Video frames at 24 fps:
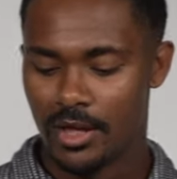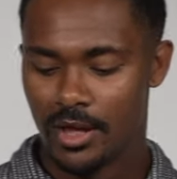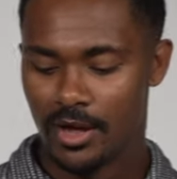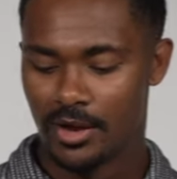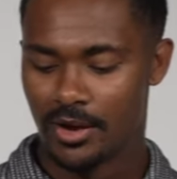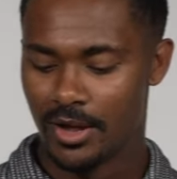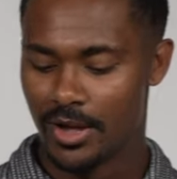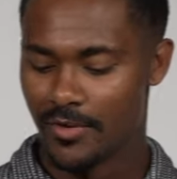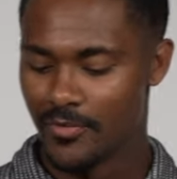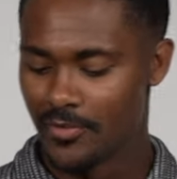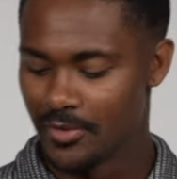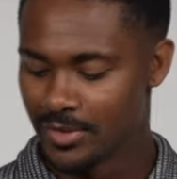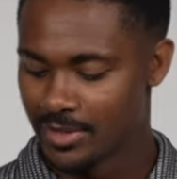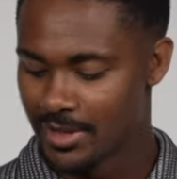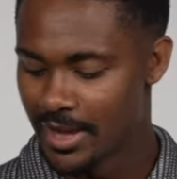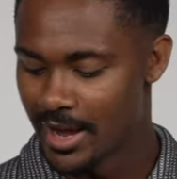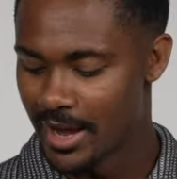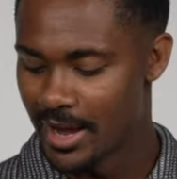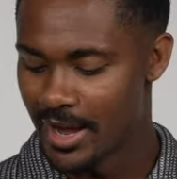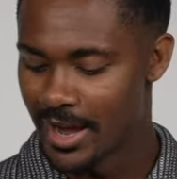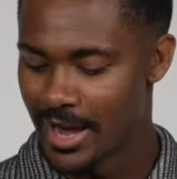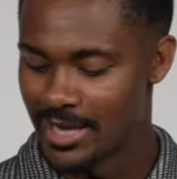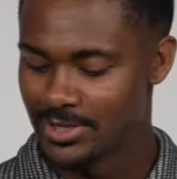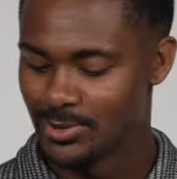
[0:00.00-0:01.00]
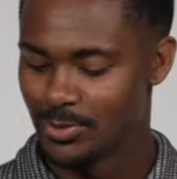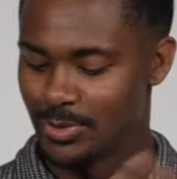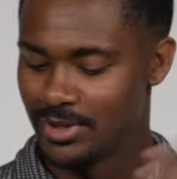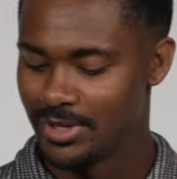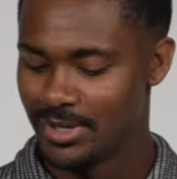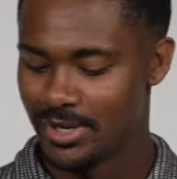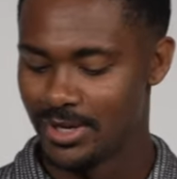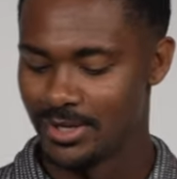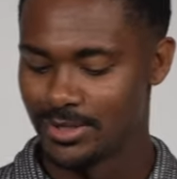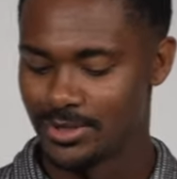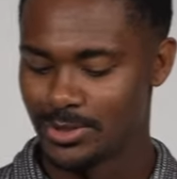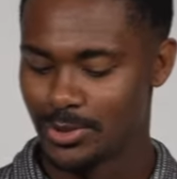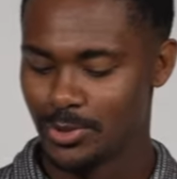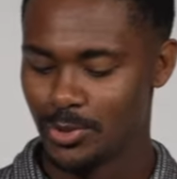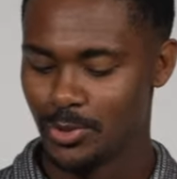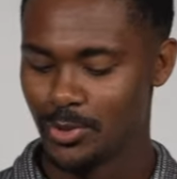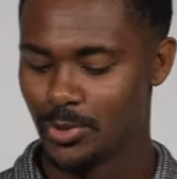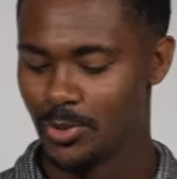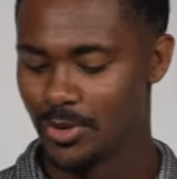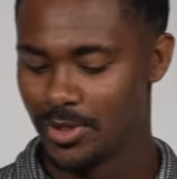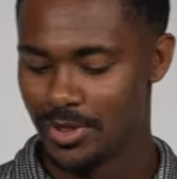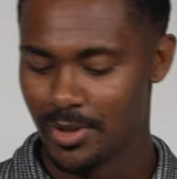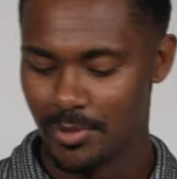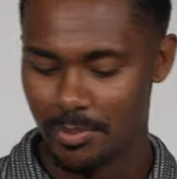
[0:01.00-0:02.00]
enough with that. As we get
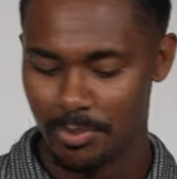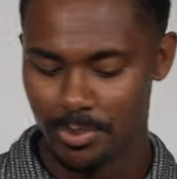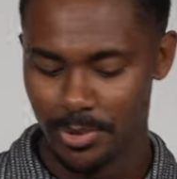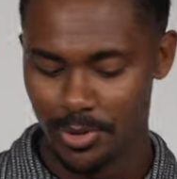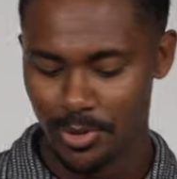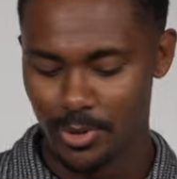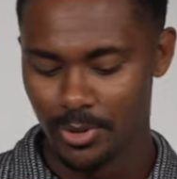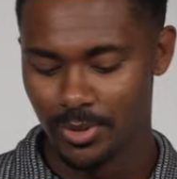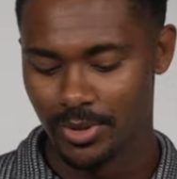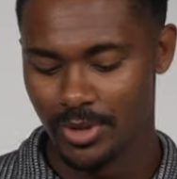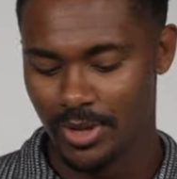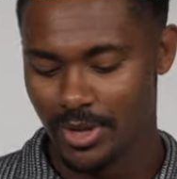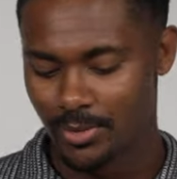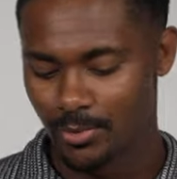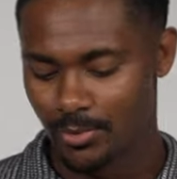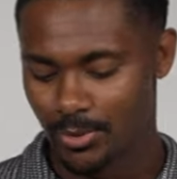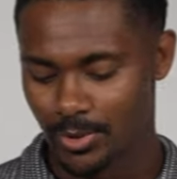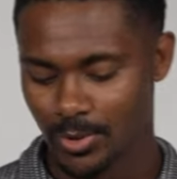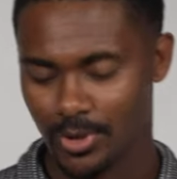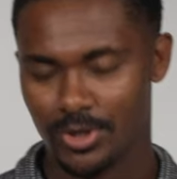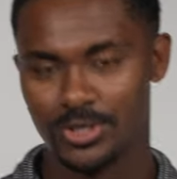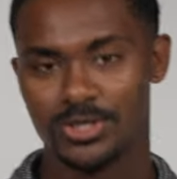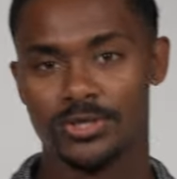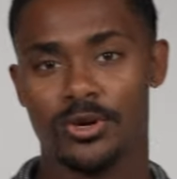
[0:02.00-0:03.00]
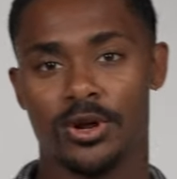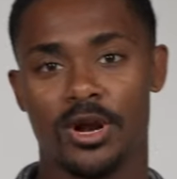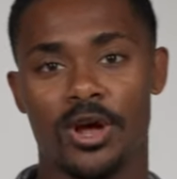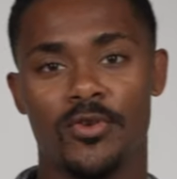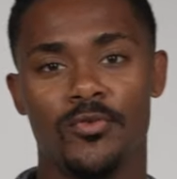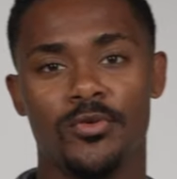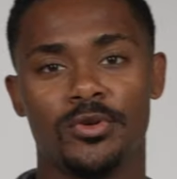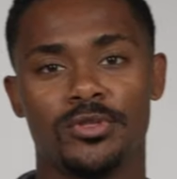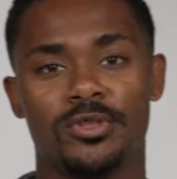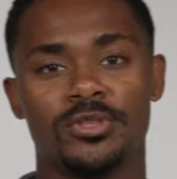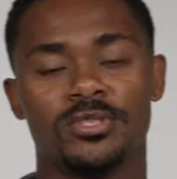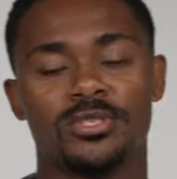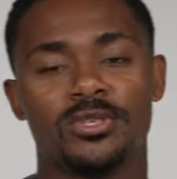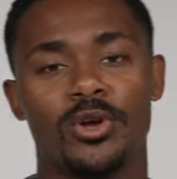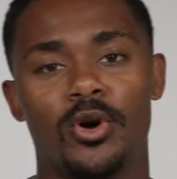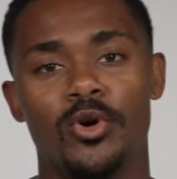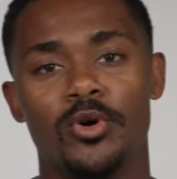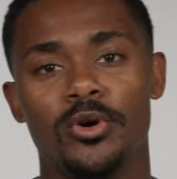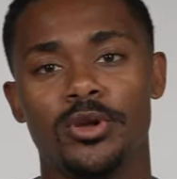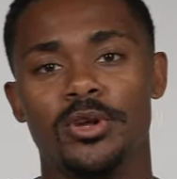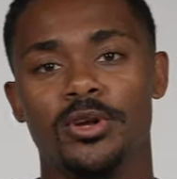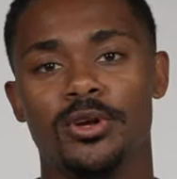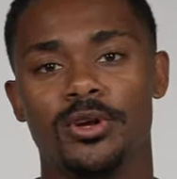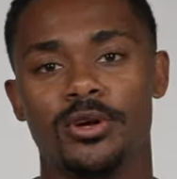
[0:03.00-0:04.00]
to the boot, we're going to start off with the
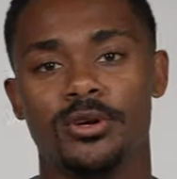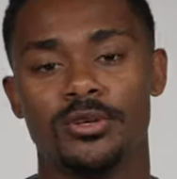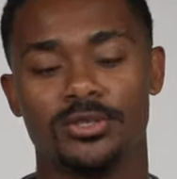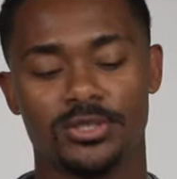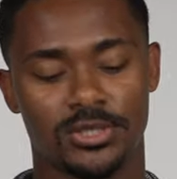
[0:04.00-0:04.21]
sole here.